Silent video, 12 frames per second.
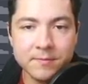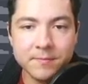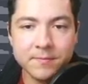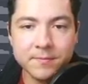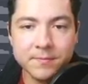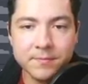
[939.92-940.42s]

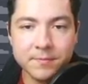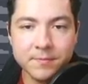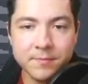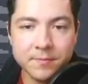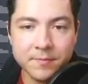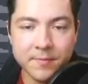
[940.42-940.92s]

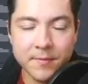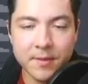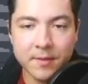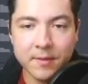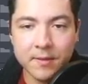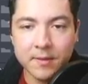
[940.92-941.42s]

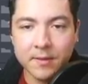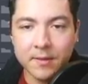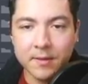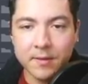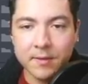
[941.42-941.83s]
(silence)